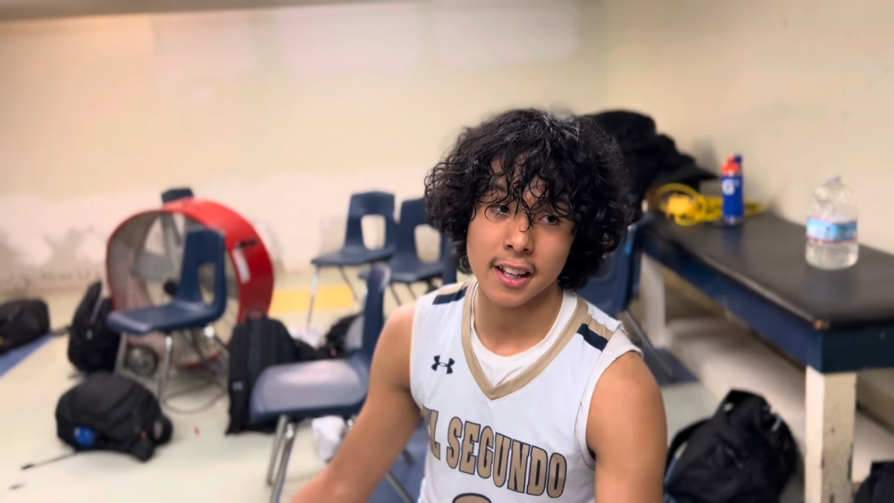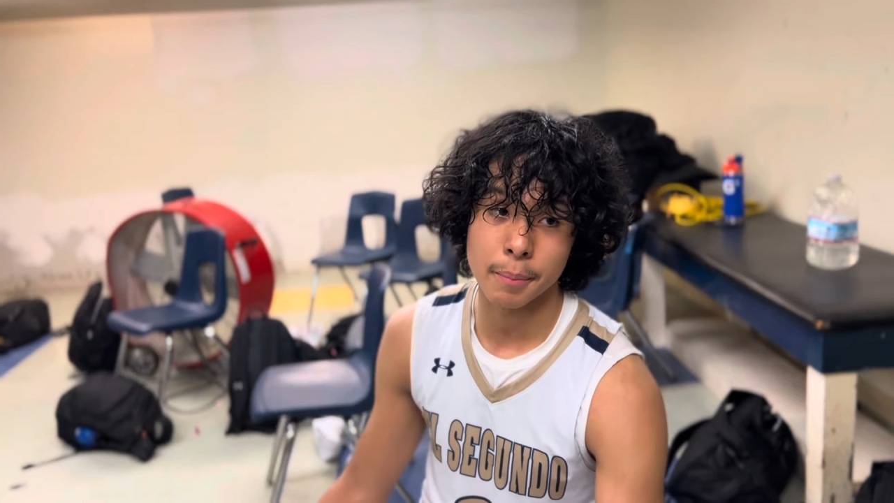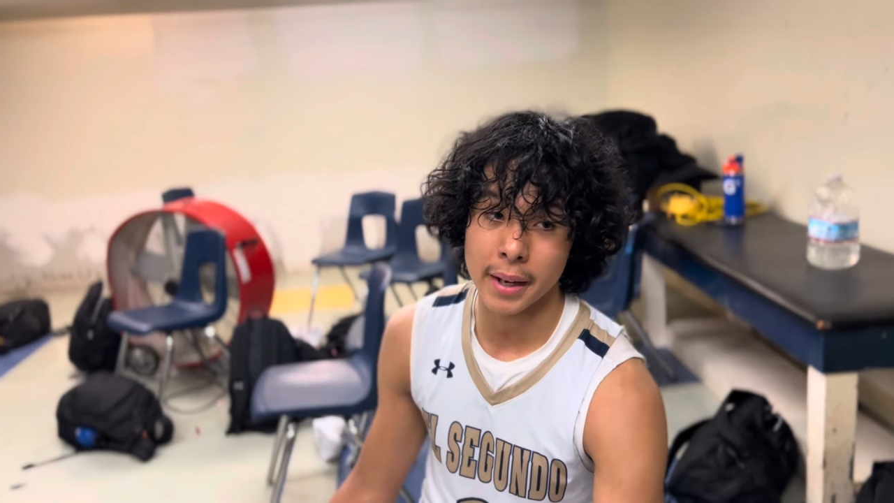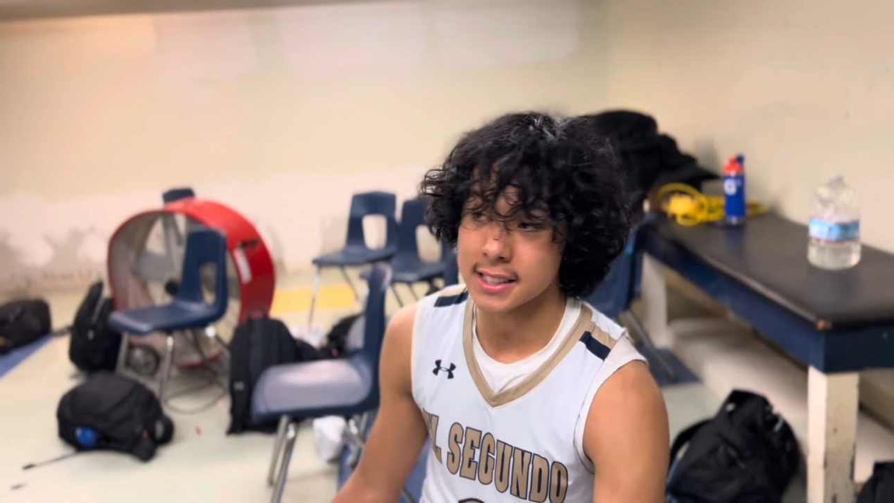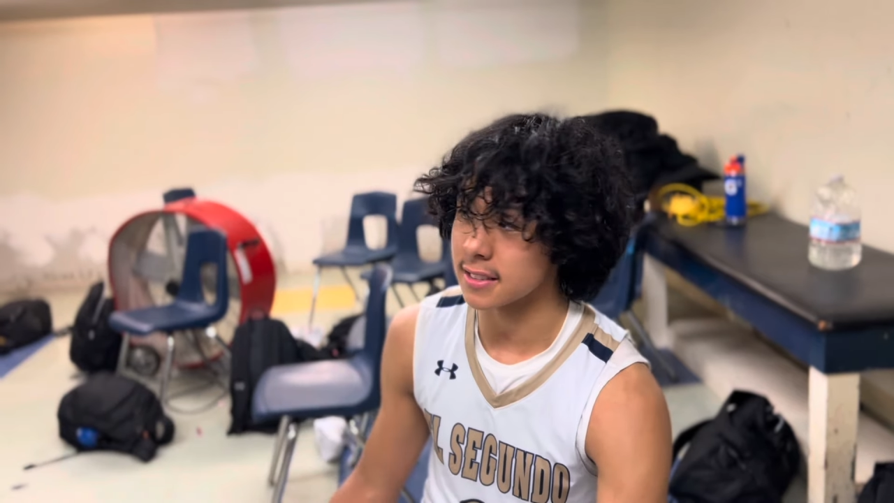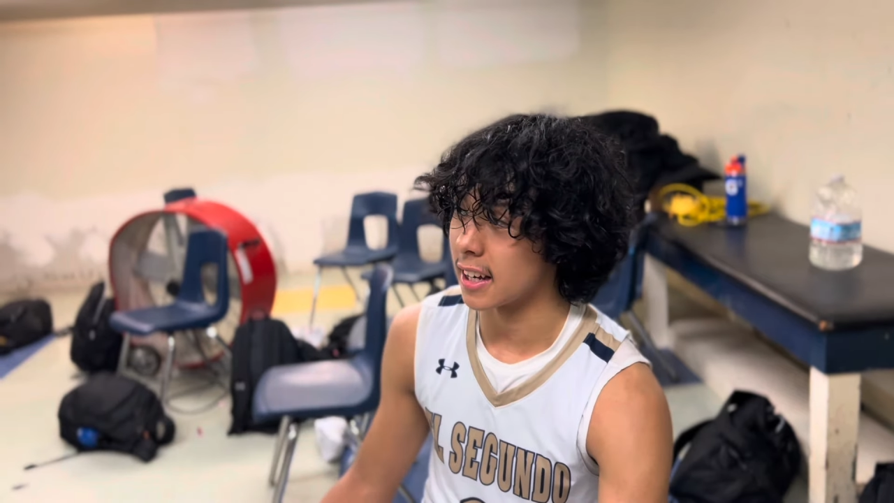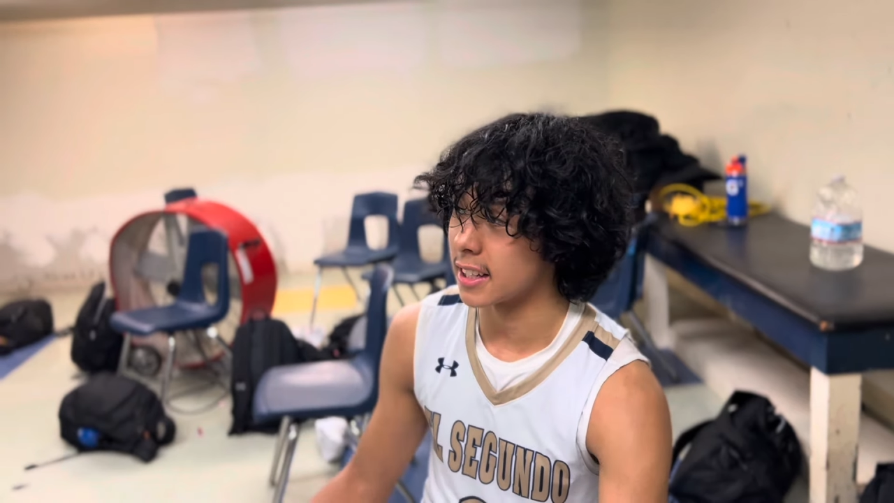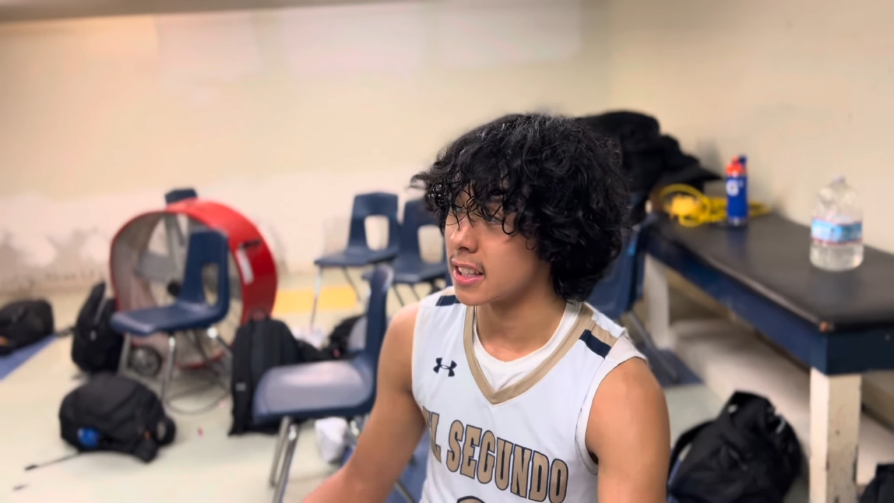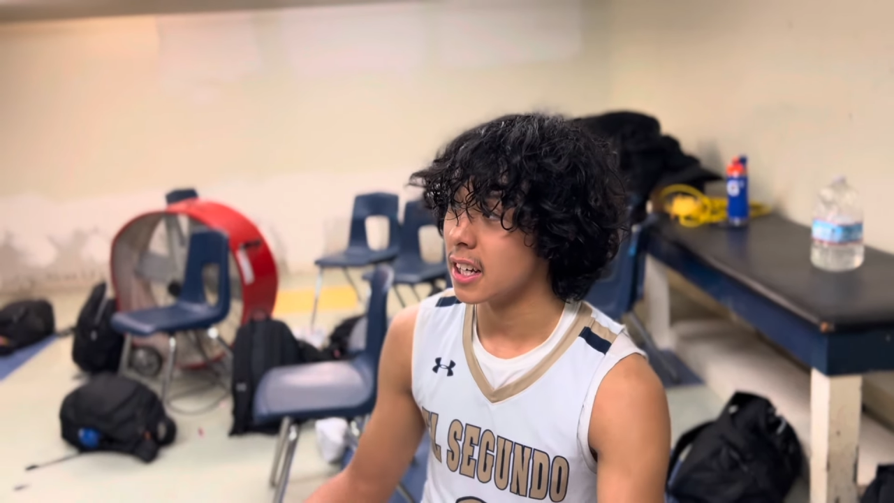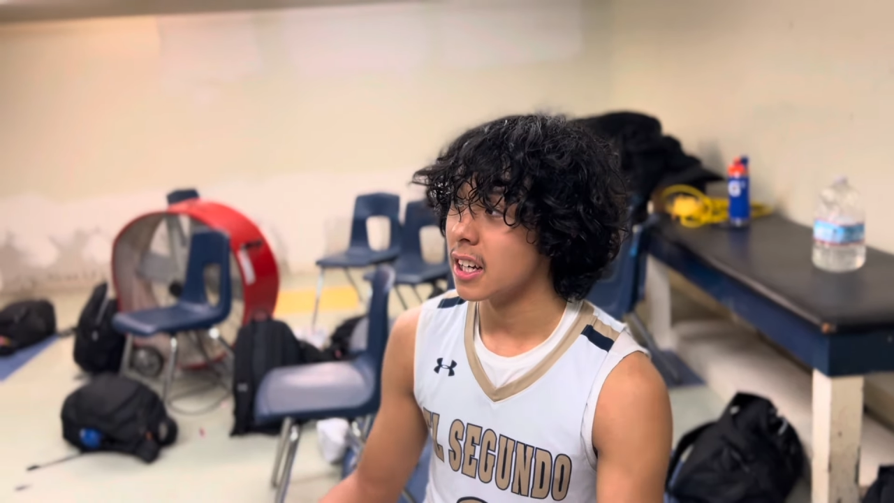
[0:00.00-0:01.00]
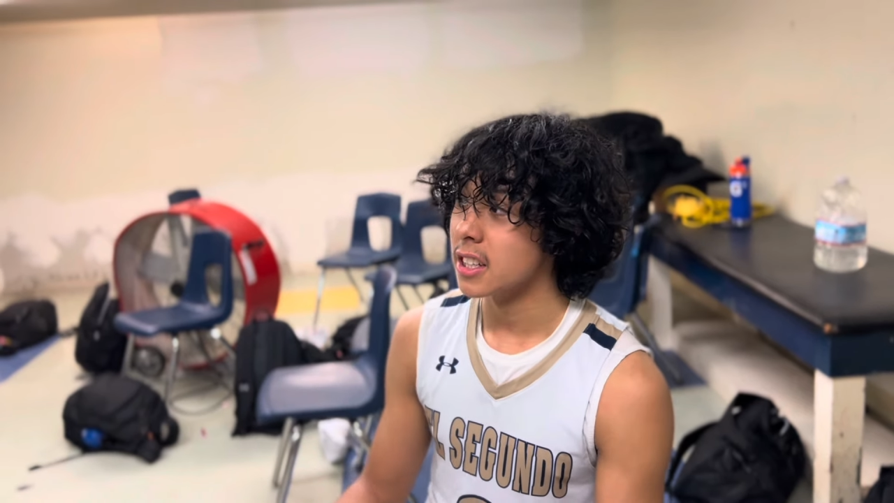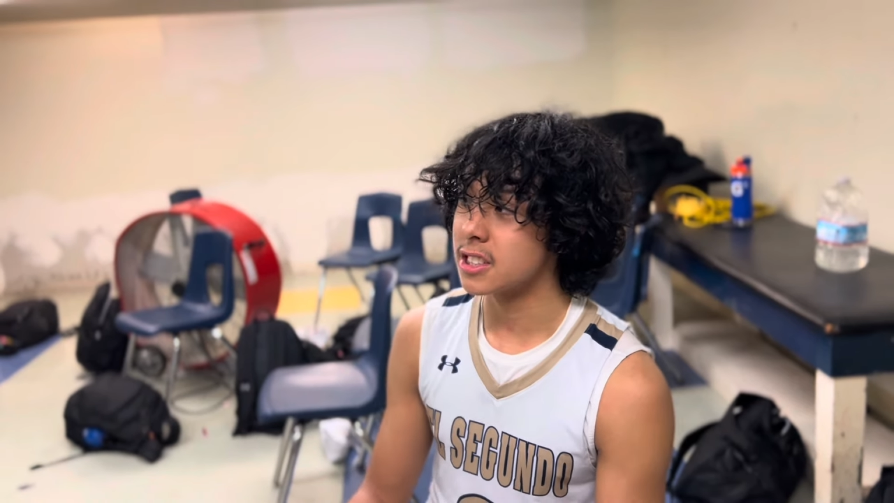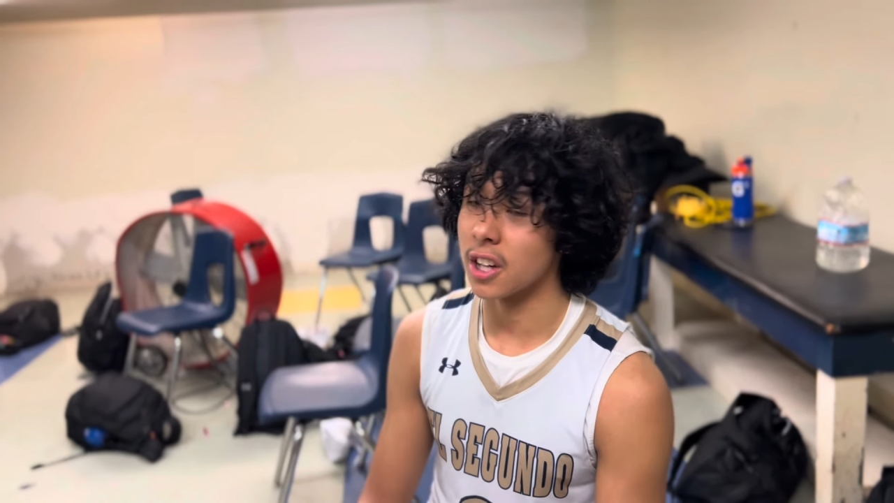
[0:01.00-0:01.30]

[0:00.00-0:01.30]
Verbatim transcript: of the baseline.